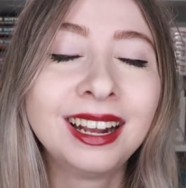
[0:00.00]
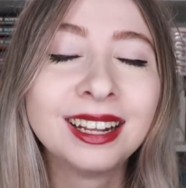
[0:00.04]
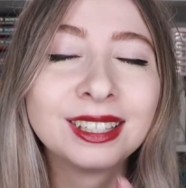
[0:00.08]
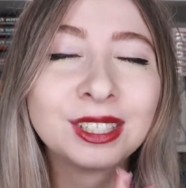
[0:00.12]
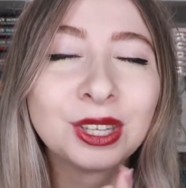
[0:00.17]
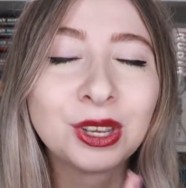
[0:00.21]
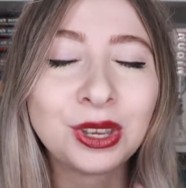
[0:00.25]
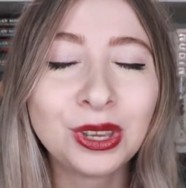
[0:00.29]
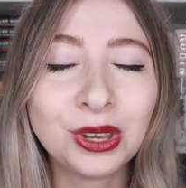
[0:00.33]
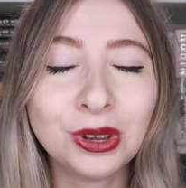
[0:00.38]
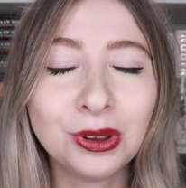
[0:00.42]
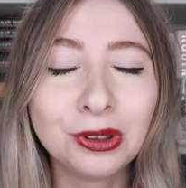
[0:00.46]

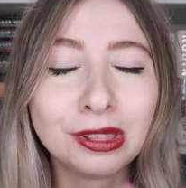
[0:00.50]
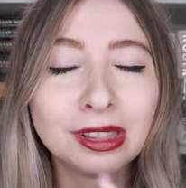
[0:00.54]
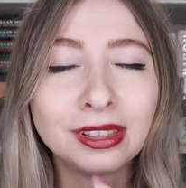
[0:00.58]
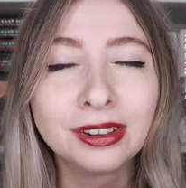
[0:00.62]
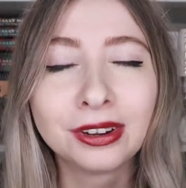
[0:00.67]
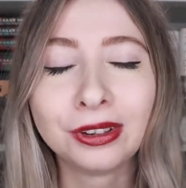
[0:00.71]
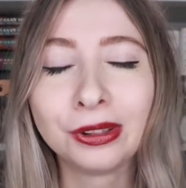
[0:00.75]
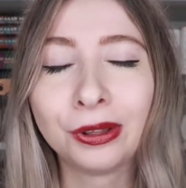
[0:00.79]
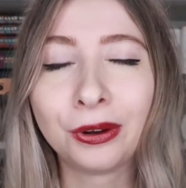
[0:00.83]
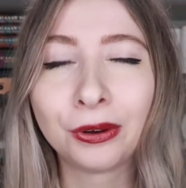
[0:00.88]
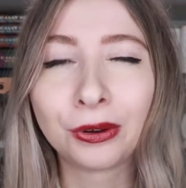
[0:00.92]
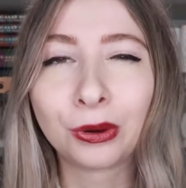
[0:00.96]
It's a cute
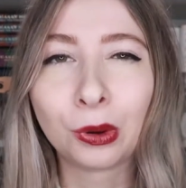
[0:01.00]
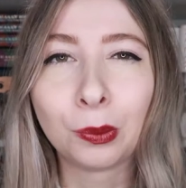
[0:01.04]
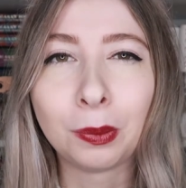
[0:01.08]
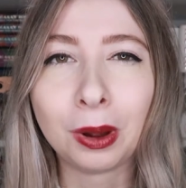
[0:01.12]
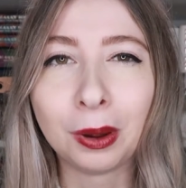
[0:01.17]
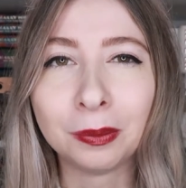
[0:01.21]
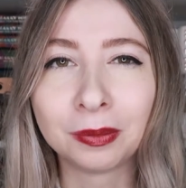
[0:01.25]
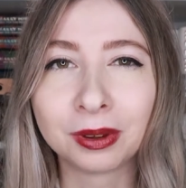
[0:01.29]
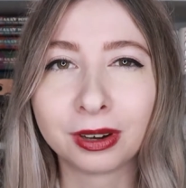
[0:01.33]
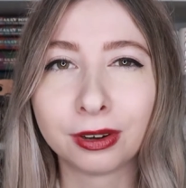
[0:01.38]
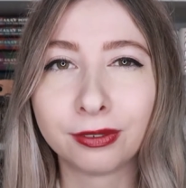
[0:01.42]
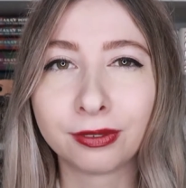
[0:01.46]
little local
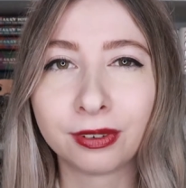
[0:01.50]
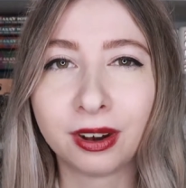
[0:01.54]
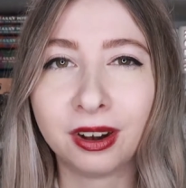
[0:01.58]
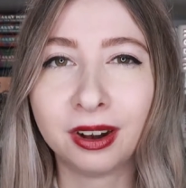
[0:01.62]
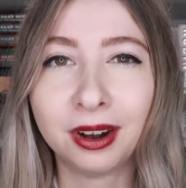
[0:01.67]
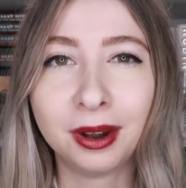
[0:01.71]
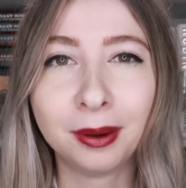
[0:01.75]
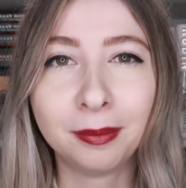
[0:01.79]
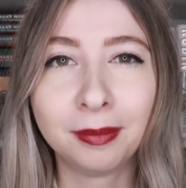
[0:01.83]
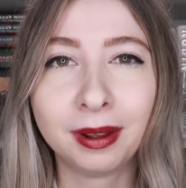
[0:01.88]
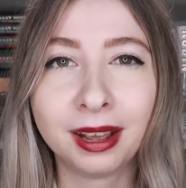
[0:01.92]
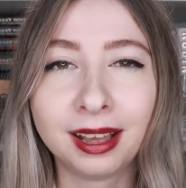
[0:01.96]
pumpkin
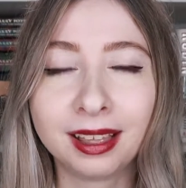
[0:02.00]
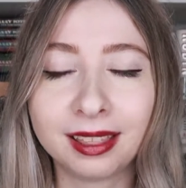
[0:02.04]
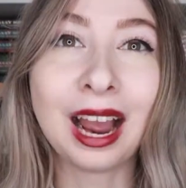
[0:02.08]
farm.